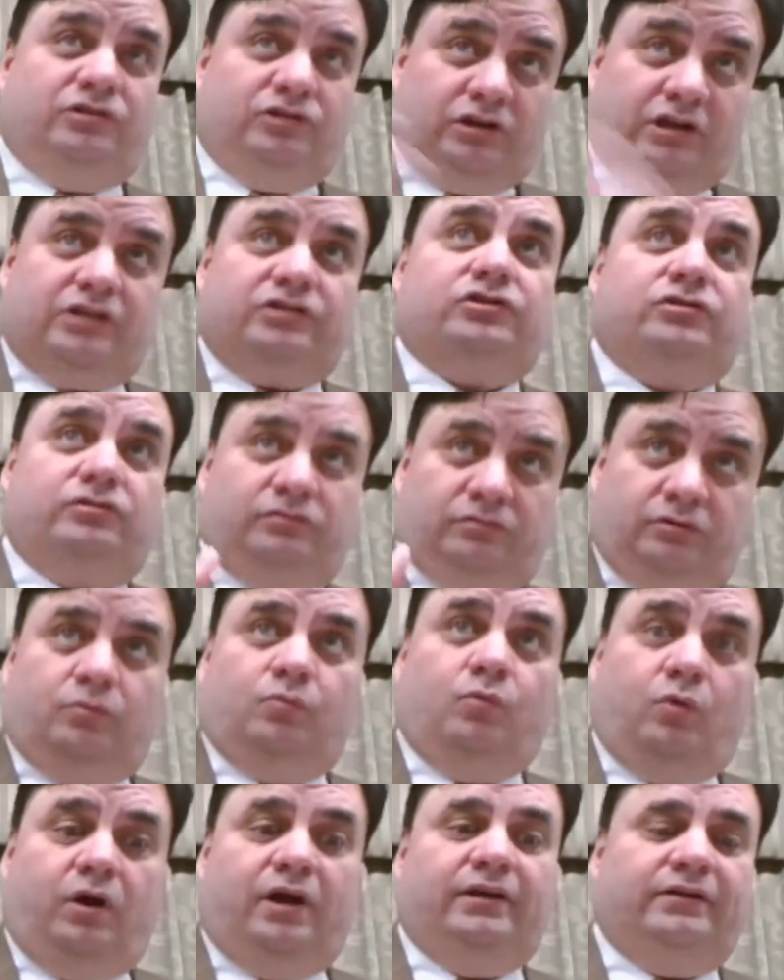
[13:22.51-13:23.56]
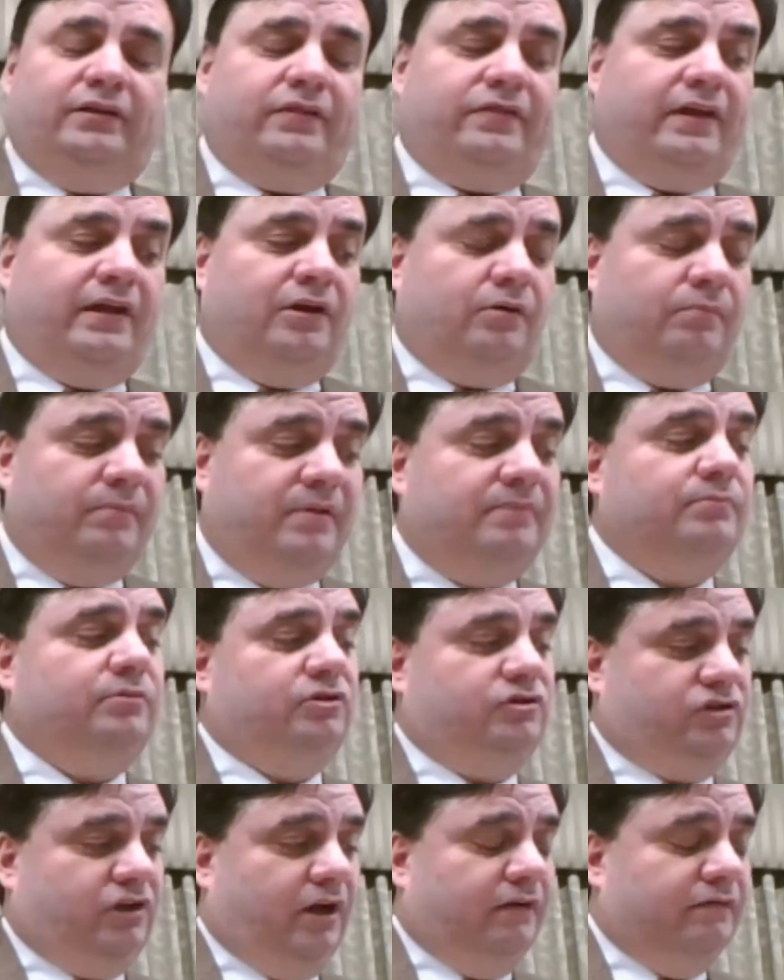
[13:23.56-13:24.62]
just the one that they are
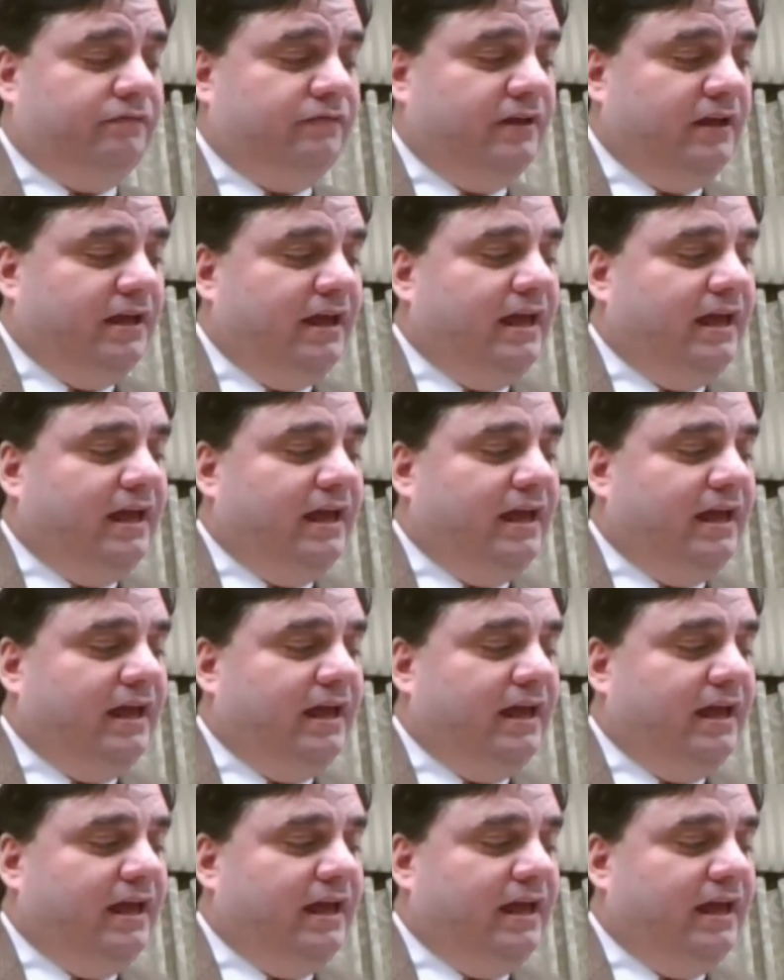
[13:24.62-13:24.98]
members of